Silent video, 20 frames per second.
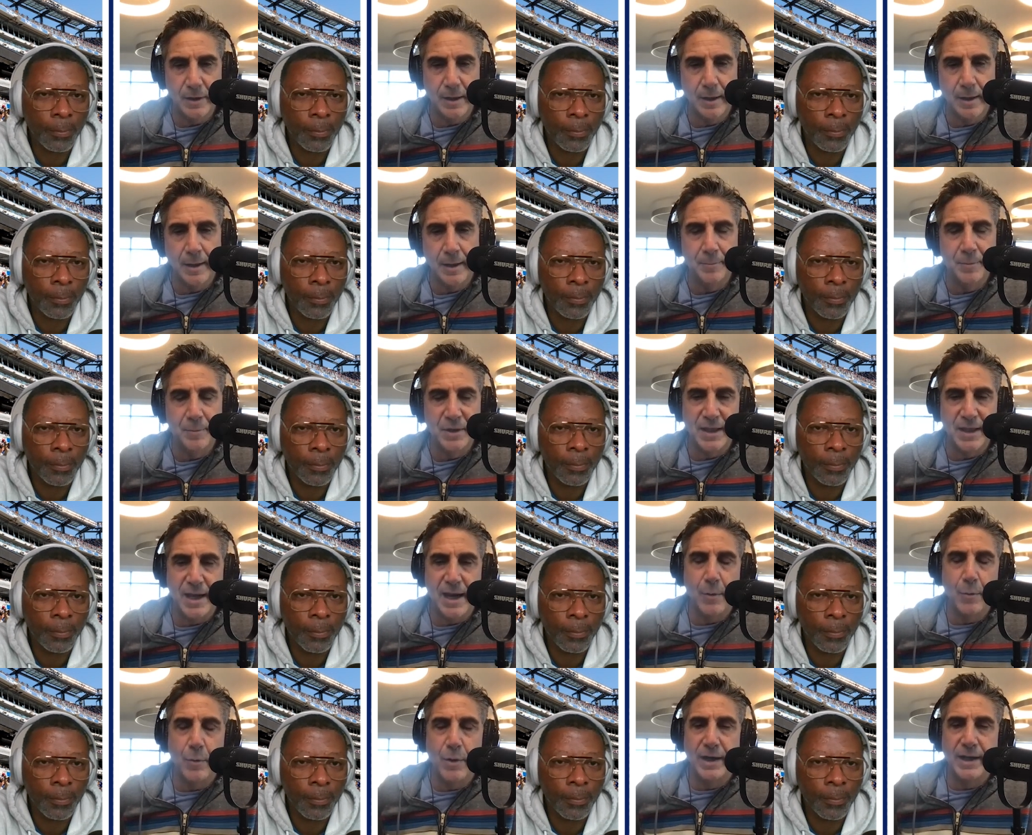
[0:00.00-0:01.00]
Speaker 1: Uh, but then I
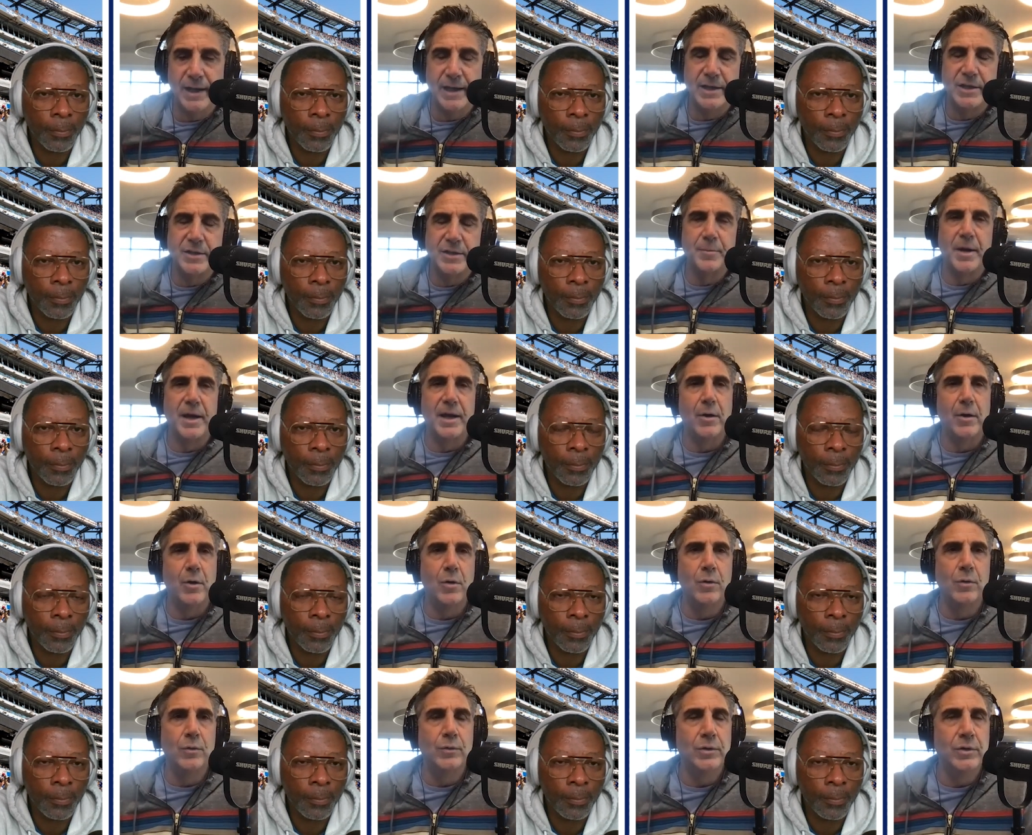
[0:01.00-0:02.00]
went against my
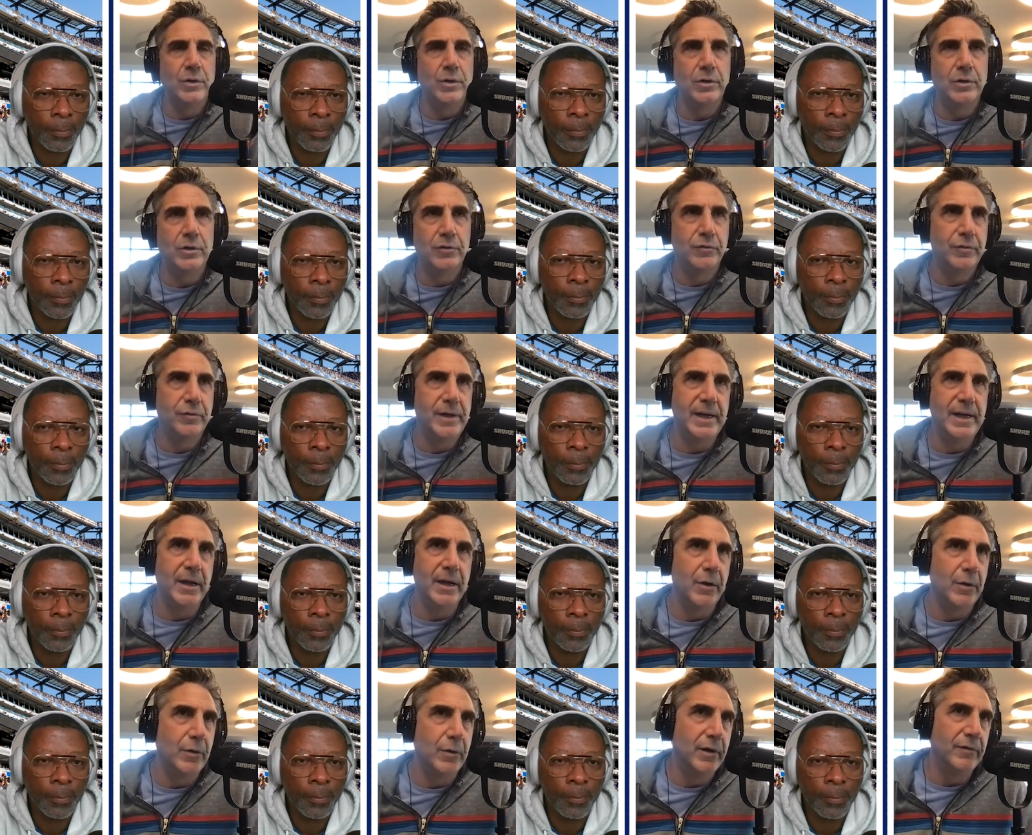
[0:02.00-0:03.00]
own
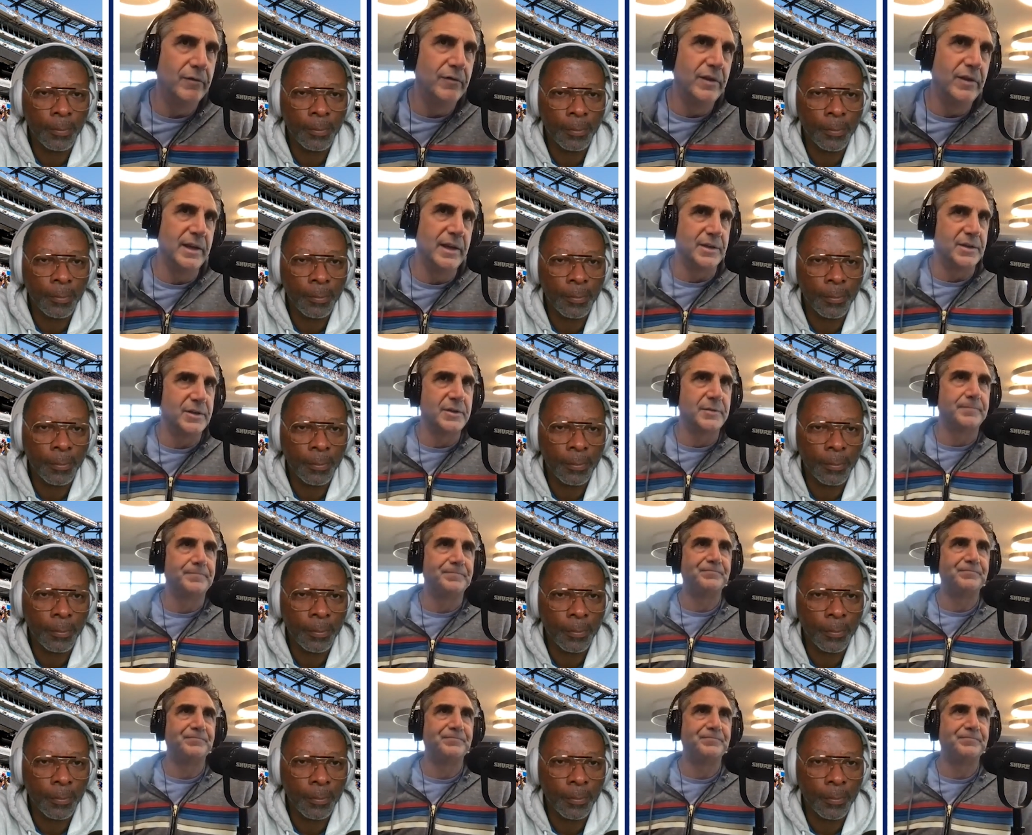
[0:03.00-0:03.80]
credo of this